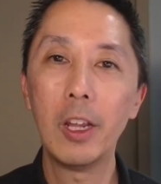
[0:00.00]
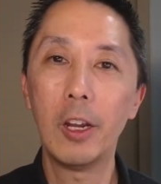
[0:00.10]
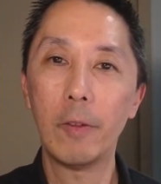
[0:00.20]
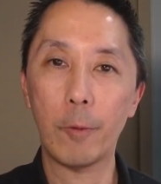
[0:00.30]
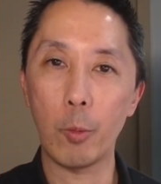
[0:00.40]

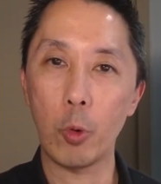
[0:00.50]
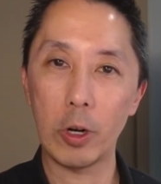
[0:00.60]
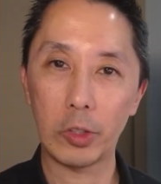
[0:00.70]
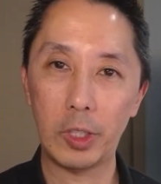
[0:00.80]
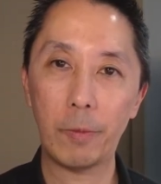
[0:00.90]
Firmware
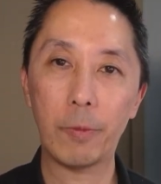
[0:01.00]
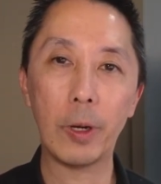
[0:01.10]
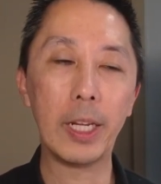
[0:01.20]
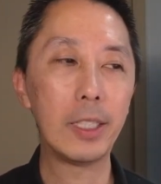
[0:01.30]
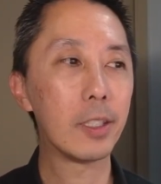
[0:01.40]
is
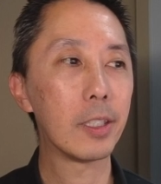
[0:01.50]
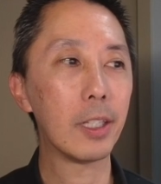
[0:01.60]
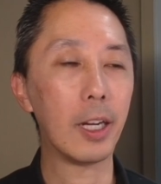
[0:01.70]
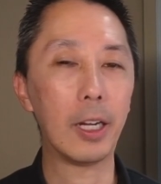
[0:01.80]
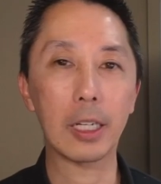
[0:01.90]
different.
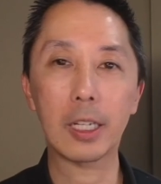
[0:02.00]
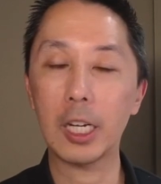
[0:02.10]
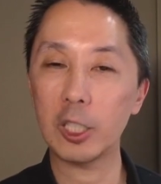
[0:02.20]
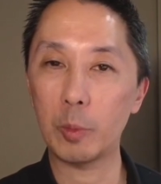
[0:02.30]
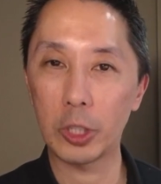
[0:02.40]

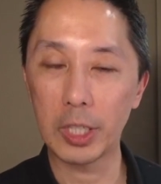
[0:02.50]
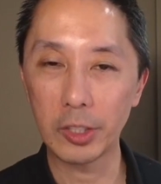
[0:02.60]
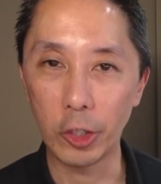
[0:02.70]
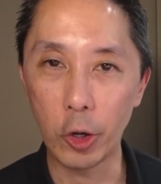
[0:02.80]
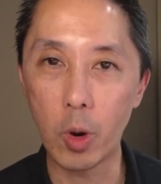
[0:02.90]
Customer
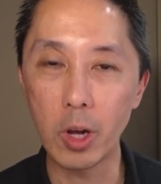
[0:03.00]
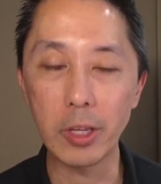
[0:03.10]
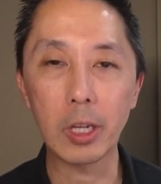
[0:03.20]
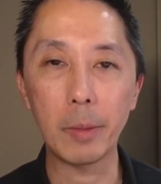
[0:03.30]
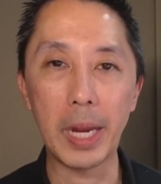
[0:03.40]
doesn't know all the
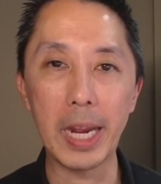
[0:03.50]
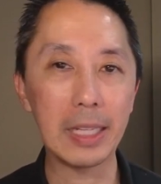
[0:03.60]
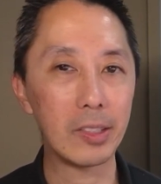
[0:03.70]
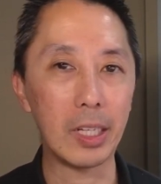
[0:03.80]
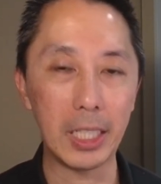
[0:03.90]

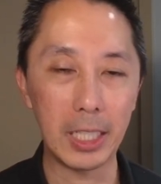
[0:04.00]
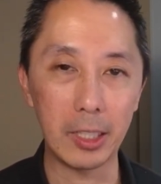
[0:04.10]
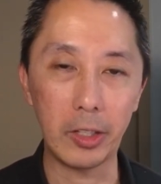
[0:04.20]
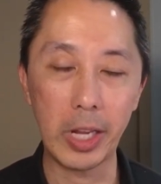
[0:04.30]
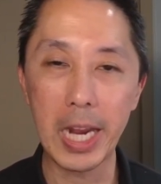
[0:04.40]
commands. They need a
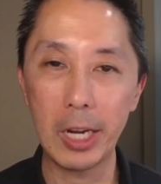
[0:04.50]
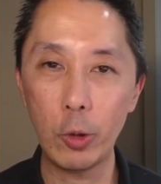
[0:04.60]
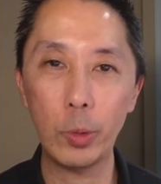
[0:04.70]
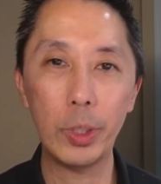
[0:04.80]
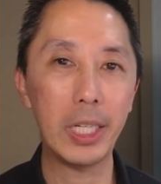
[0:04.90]
little
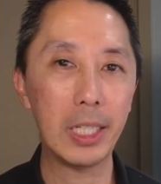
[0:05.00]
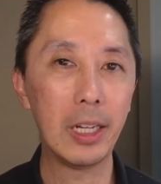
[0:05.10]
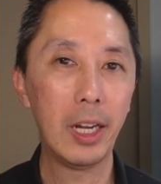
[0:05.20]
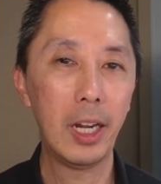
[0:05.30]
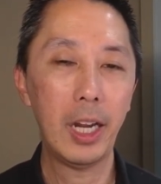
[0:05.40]
hand-holding,
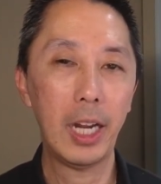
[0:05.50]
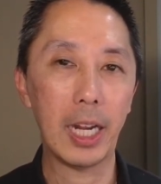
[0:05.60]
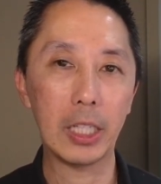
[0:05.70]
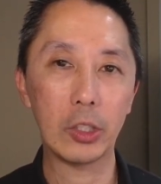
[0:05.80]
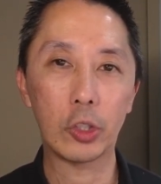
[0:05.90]

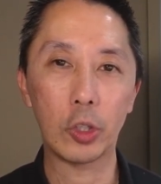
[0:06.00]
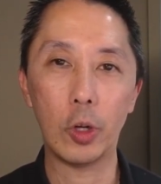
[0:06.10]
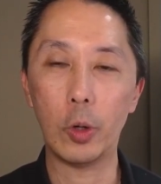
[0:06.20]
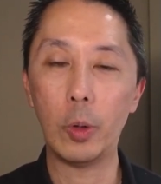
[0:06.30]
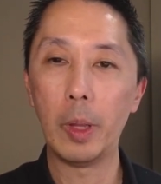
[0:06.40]
and
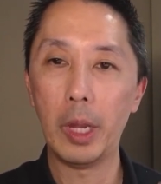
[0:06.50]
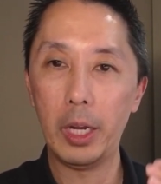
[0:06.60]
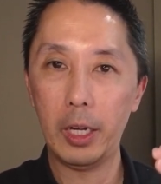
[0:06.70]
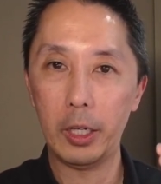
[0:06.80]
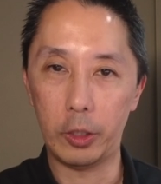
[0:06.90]
so
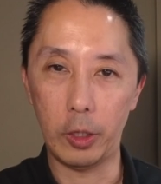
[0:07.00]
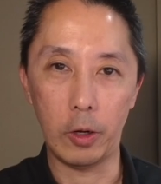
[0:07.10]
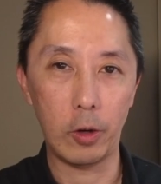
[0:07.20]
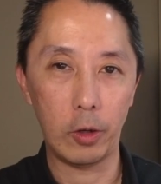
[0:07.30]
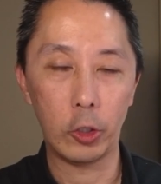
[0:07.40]

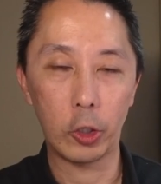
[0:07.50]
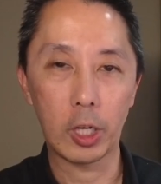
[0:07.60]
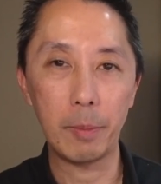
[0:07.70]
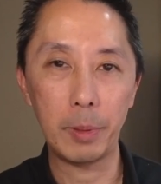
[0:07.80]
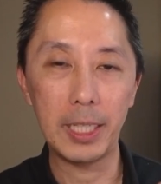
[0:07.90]
your
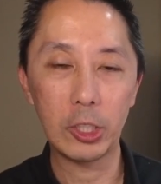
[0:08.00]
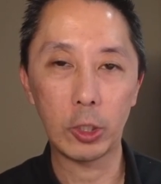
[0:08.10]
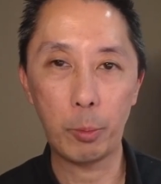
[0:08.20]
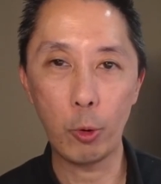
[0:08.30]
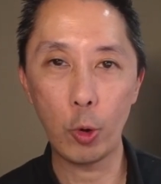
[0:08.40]
company's
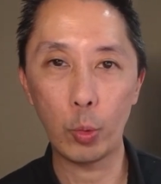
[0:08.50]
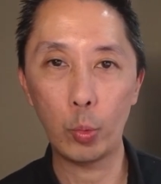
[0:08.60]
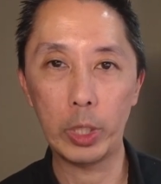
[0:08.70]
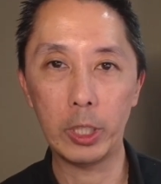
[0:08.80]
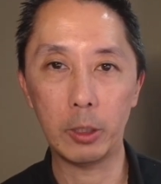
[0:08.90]
support
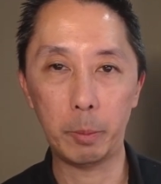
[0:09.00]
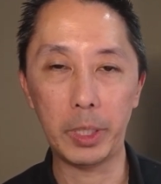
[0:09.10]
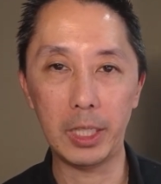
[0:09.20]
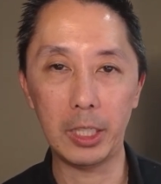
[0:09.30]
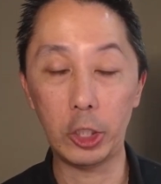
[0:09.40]
will
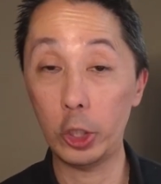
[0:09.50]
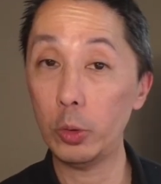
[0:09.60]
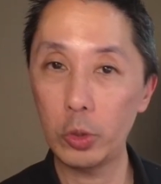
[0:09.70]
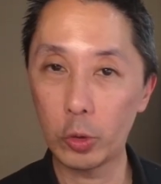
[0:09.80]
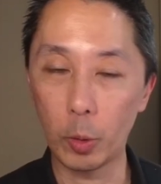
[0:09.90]
be
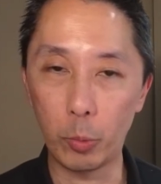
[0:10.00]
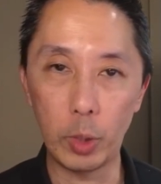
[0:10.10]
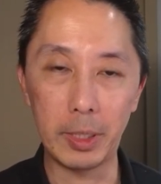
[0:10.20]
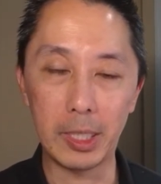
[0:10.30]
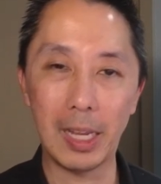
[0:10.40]
used or will
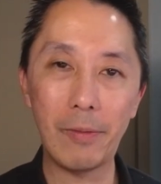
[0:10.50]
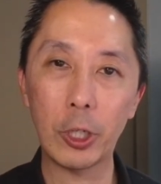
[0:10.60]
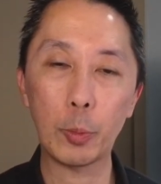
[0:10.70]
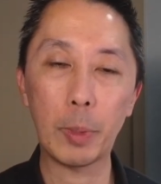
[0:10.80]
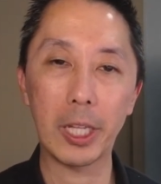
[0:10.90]
be
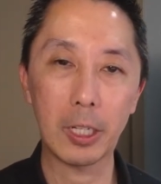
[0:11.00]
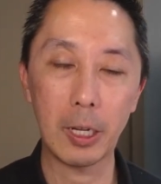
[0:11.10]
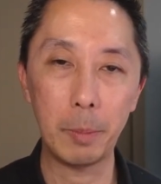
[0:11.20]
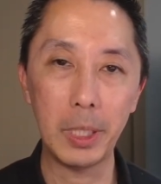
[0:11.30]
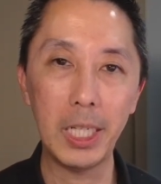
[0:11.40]
leveraged by the
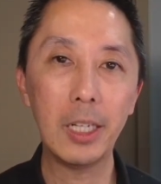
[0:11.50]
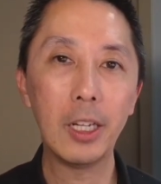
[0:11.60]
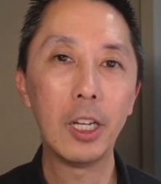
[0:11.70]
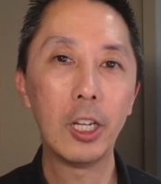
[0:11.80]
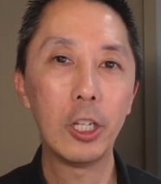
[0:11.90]
company
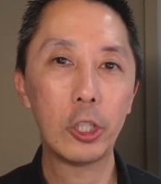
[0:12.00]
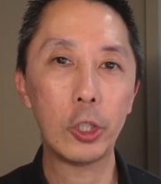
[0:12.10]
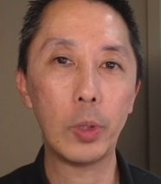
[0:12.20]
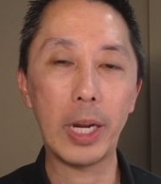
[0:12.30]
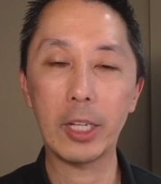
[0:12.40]

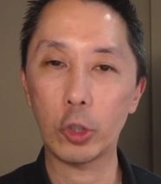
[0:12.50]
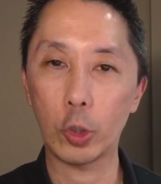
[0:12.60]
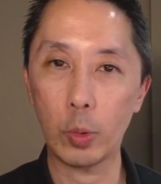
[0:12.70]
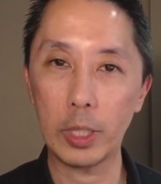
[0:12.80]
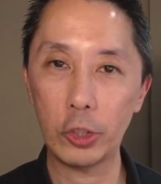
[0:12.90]
to answer
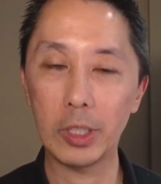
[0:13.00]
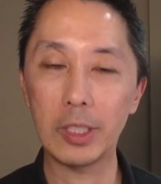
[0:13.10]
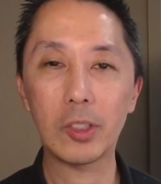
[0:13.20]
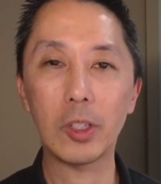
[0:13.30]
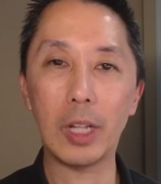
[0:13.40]

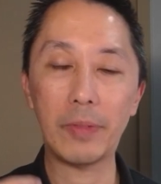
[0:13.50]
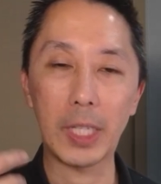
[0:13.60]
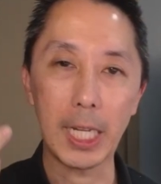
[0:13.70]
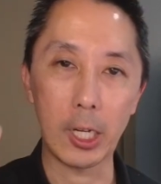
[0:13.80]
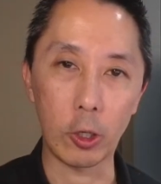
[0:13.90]
questions. They'll have to
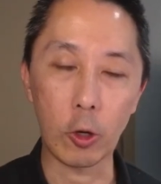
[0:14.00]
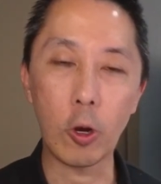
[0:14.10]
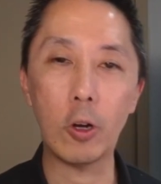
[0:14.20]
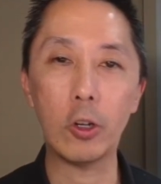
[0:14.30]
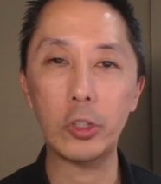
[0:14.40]
get on
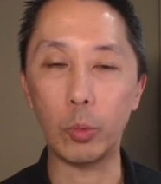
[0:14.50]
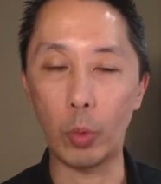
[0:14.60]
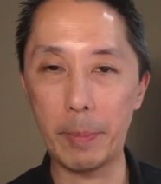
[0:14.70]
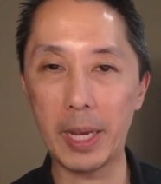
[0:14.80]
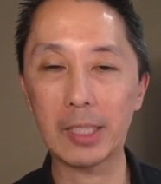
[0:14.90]
calls and
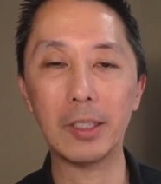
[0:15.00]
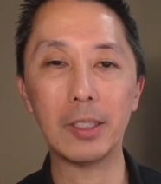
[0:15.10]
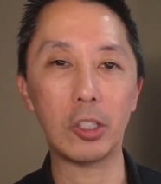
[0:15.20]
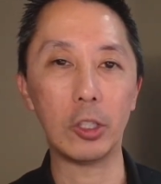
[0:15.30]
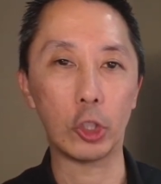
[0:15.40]

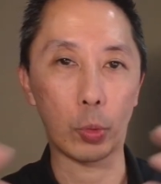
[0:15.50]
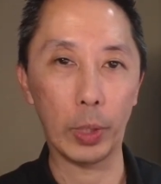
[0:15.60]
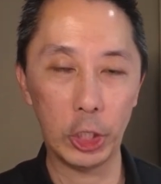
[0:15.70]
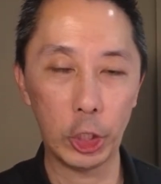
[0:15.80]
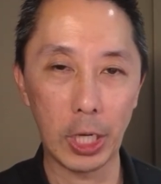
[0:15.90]
WebExes and
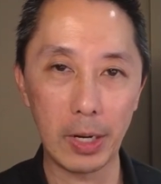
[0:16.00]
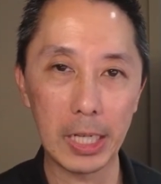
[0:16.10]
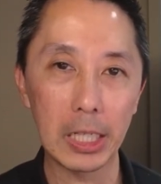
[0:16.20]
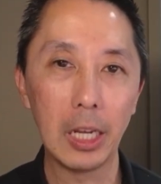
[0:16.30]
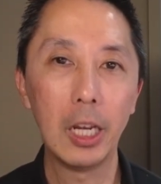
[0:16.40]
screen sharing
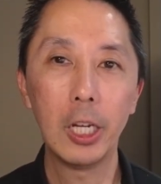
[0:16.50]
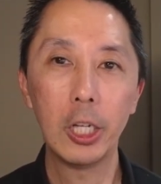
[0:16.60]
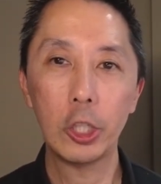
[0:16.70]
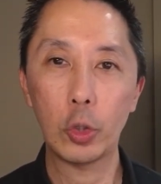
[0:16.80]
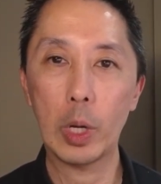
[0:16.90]

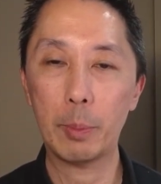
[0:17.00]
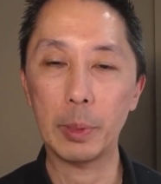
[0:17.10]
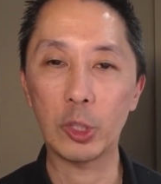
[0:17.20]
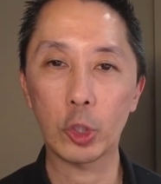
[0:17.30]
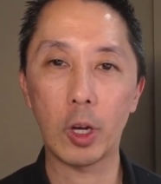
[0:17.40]
to help
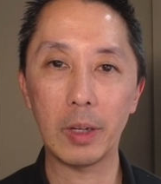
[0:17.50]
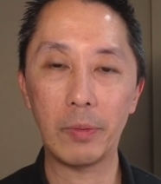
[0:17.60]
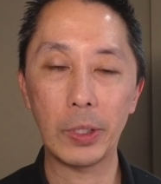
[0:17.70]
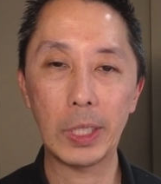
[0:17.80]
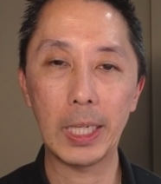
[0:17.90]
install
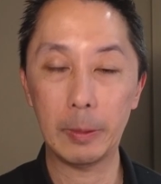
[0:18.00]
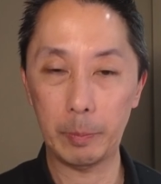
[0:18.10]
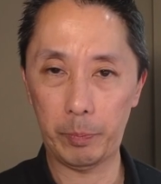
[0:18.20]
everything.